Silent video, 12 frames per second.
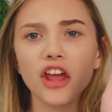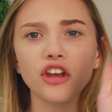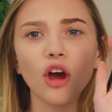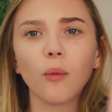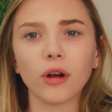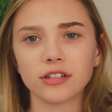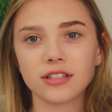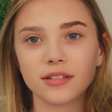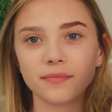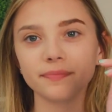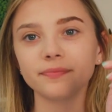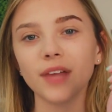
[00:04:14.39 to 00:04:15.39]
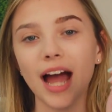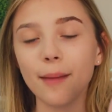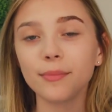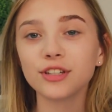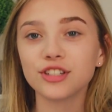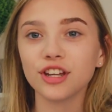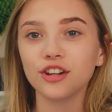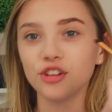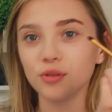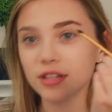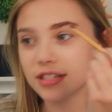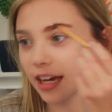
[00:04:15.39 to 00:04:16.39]
No words. I'm just gonna
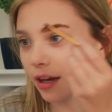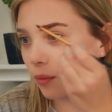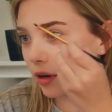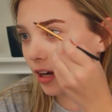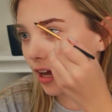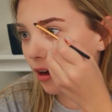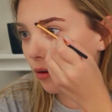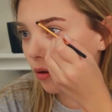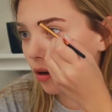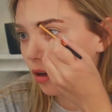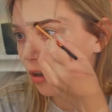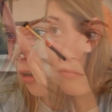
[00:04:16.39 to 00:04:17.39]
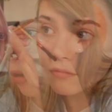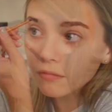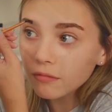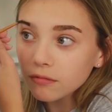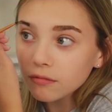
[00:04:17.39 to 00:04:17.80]
do the second one now.